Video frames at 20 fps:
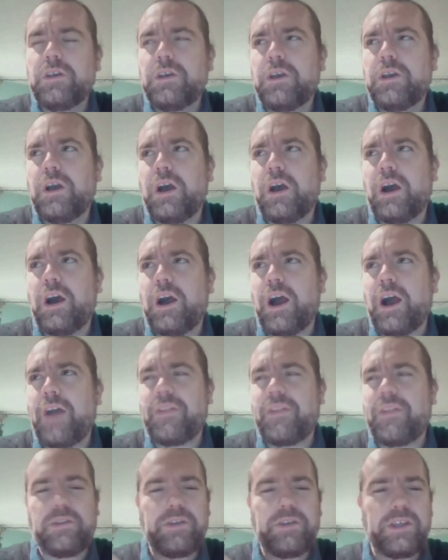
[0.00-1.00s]
and
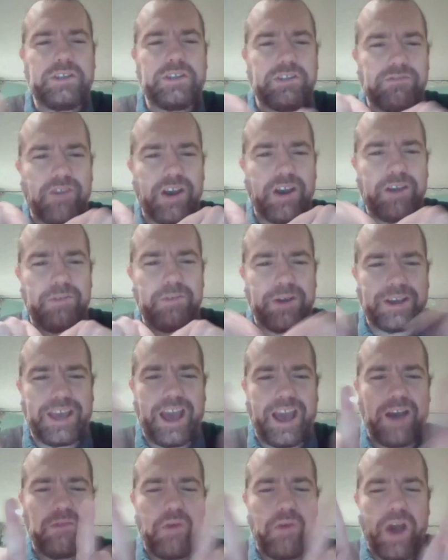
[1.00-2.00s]
then you need to work
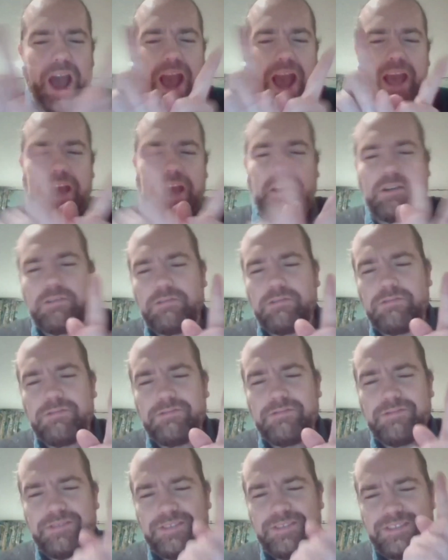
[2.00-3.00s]
out what angle
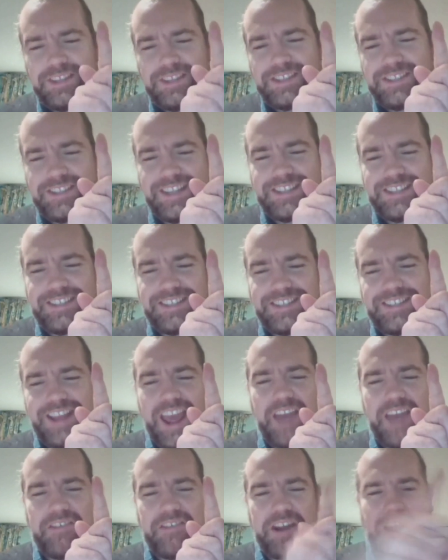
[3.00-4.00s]
this
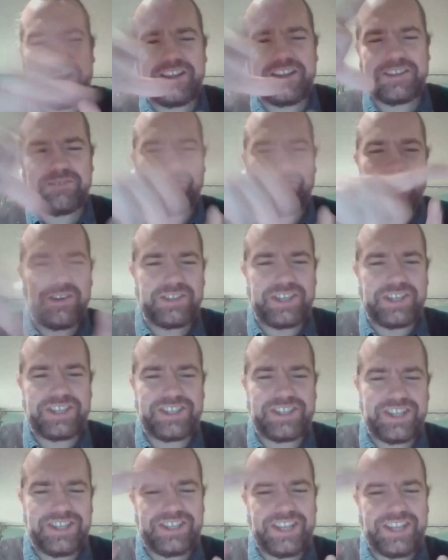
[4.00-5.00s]
area is and what
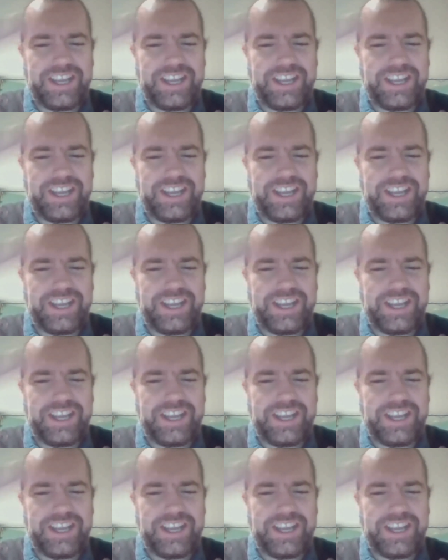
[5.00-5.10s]
distance it